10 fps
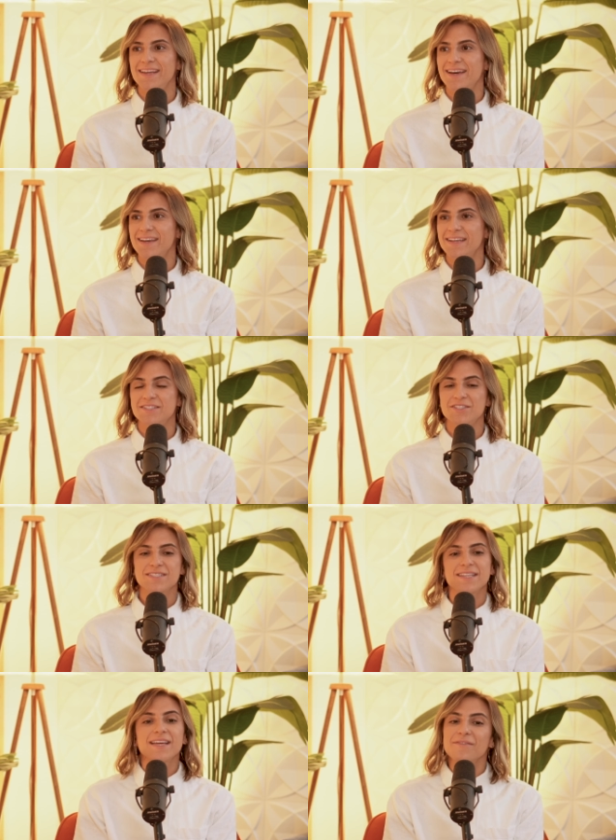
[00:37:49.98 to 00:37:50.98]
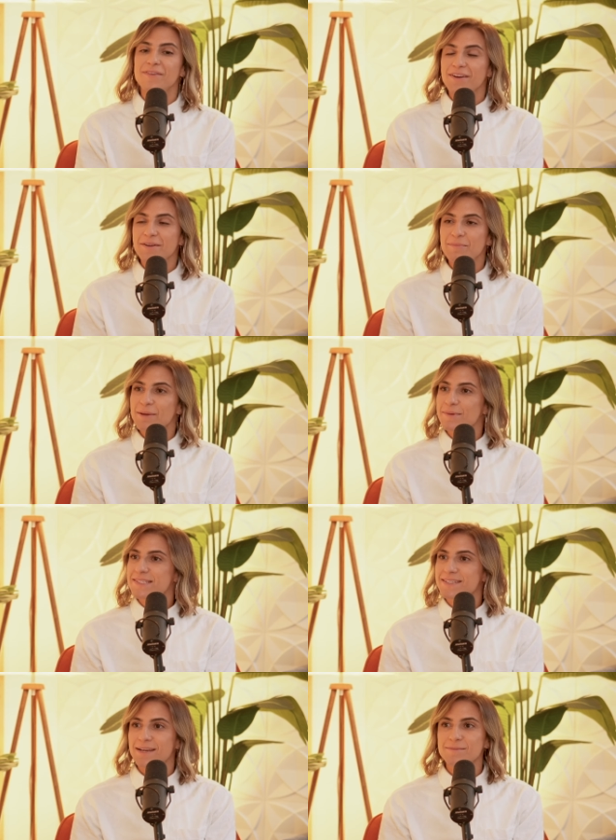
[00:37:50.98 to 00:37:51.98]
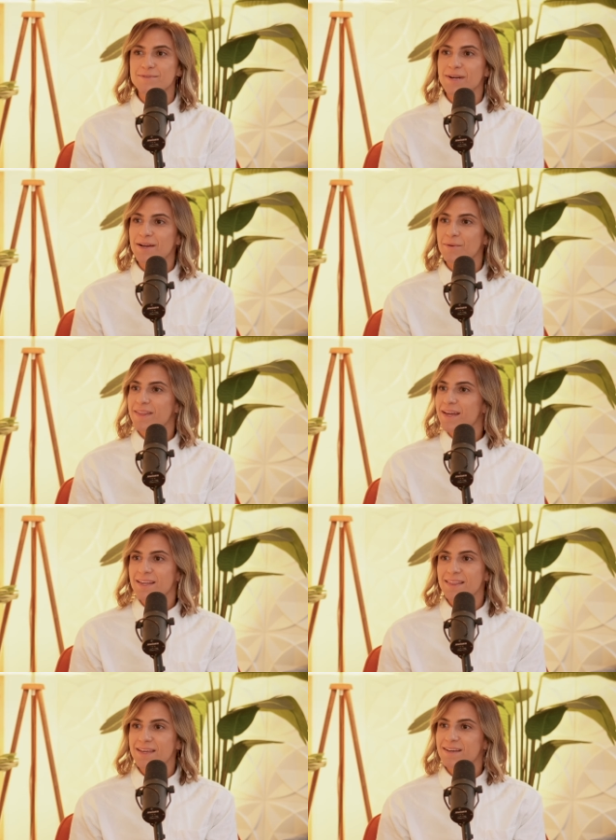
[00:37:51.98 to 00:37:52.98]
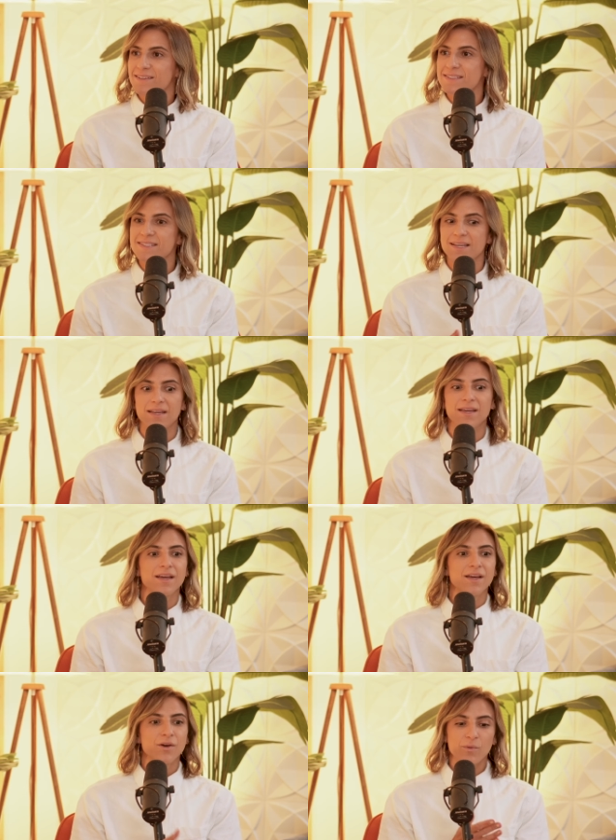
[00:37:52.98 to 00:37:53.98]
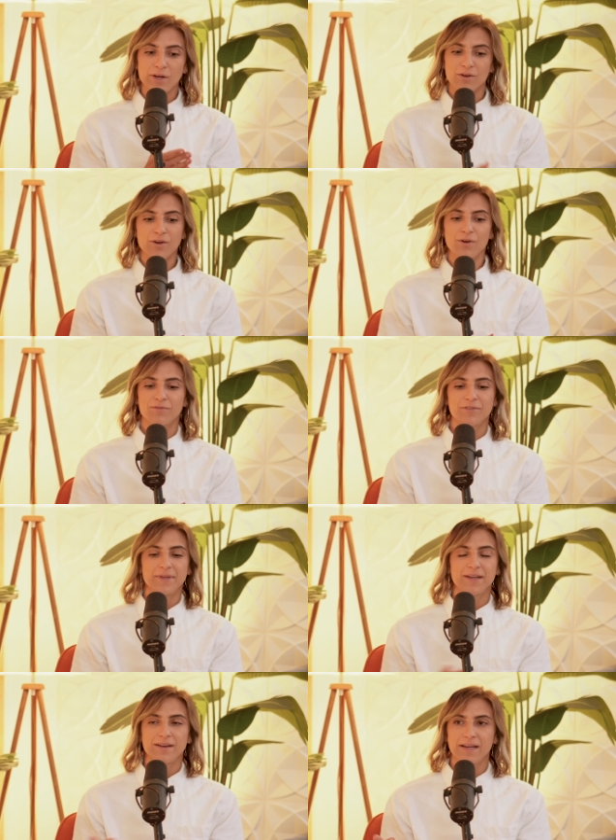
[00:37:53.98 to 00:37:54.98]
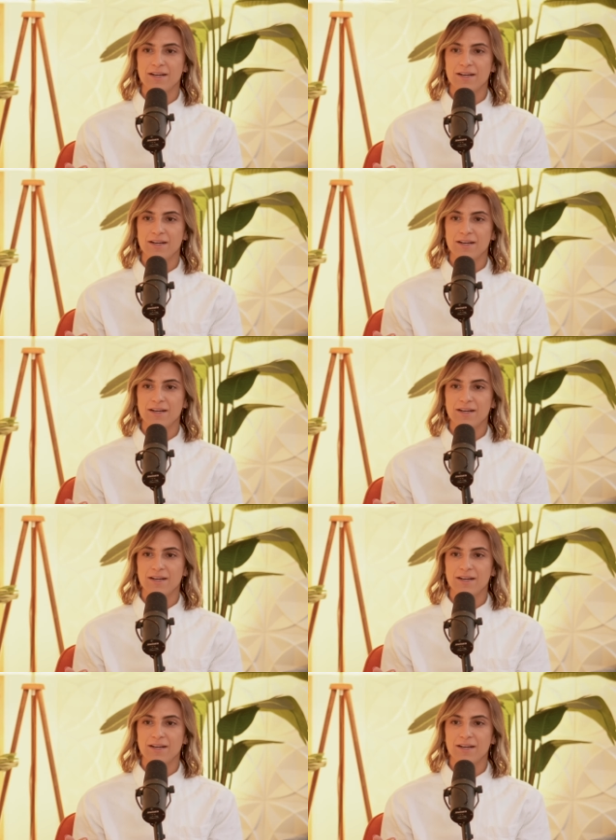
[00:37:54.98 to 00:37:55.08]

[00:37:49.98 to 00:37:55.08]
yeah it's just like very baby steps right with yeah. anything else like we don't go from here